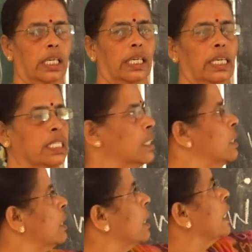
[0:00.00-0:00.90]
It is
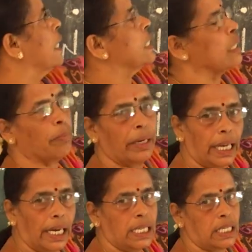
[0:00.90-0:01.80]
rich
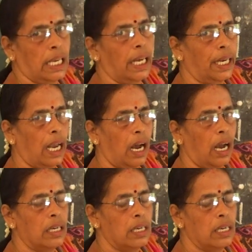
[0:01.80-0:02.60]
minerals area,